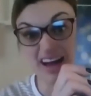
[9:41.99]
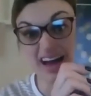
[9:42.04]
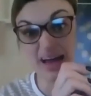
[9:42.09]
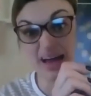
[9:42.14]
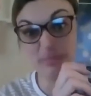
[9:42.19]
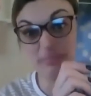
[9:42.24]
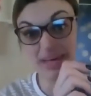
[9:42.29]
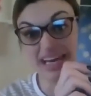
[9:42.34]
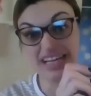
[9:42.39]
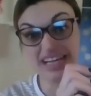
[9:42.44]
I
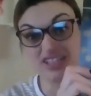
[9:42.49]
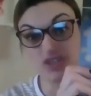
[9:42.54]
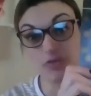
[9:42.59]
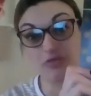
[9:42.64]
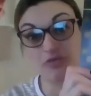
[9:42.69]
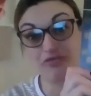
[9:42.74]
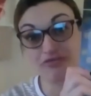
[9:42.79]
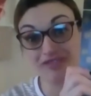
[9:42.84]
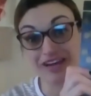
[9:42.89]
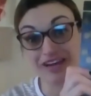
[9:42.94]
picked
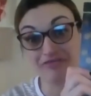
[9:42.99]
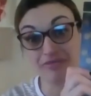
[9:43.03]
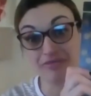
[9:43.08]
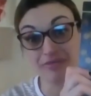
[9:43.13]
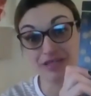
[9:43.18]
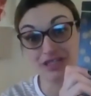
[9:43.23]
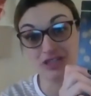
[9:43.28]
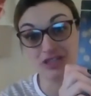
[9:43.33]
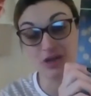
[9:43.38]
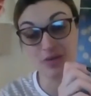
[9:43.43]
up free from
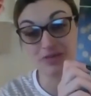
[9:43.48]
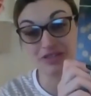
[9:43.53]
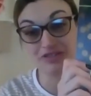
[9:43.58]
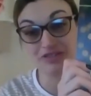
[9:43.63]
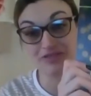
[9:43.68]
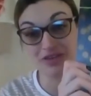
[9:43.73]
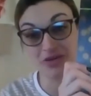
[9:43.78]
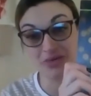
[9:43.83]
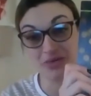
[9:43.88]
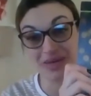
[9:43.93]
the shops a
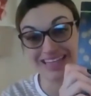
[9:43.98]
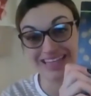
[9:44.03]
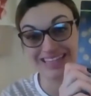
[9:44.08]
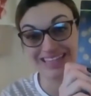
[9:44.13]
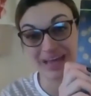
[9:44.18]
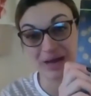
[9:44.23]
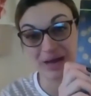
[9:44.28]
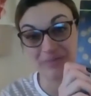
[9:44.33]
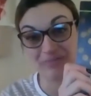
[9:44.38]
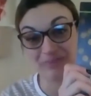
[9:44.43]
few weeks
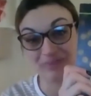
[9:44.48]
ago.